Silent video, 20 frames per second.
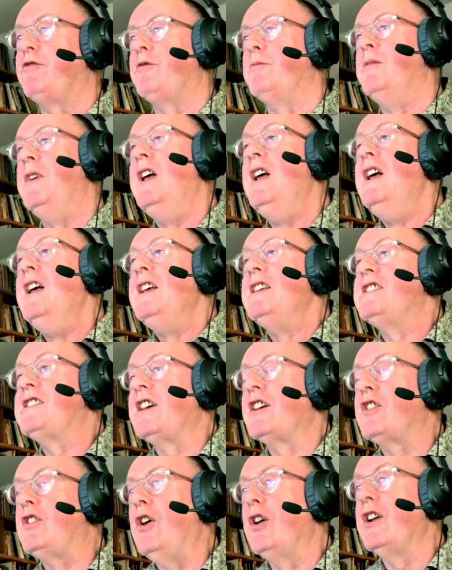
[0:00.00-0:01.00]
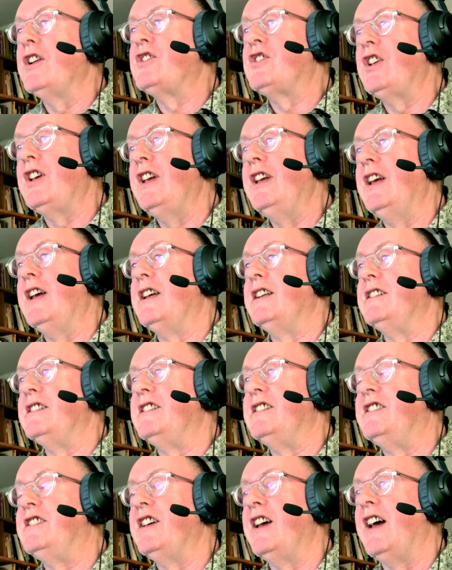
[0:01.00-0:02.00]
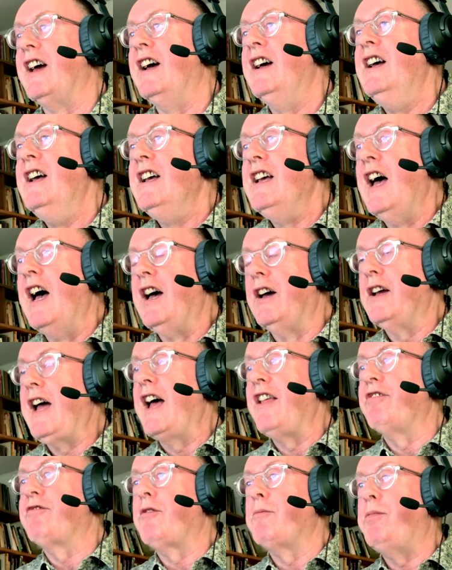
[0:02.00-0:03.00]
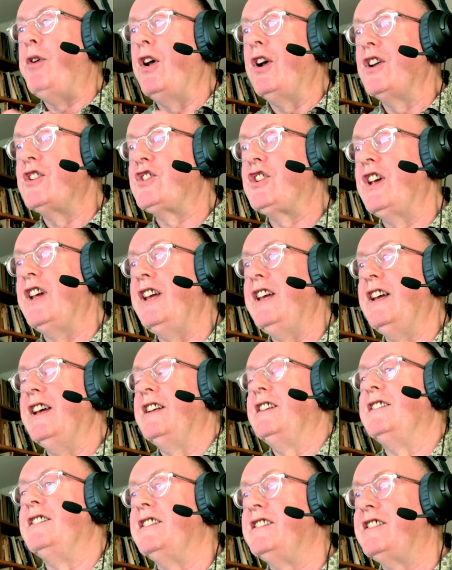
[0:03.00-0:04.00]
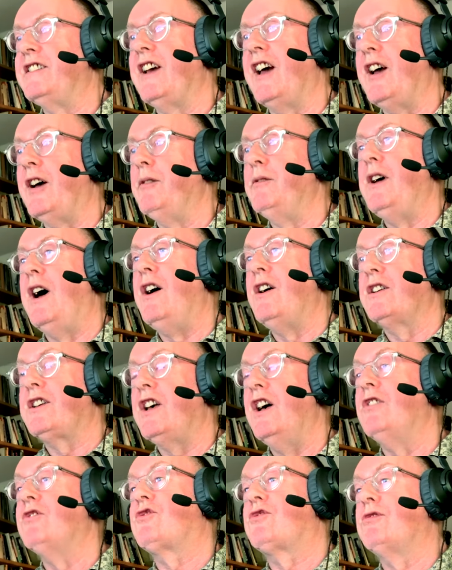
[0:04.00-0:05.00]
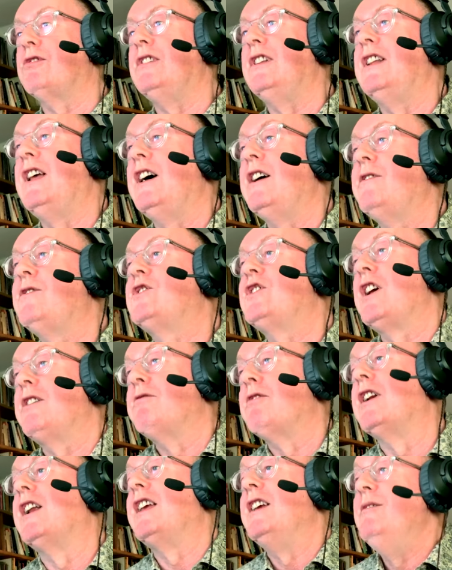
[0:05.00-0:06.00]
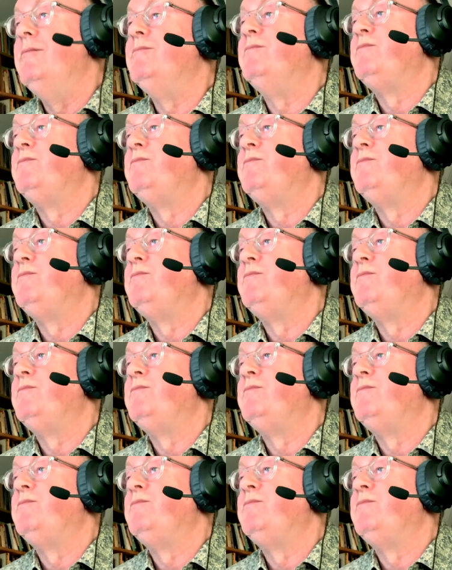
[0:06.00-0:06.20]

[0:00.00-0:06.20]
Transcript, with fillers: from psychology and anthropology and our cultural life generally.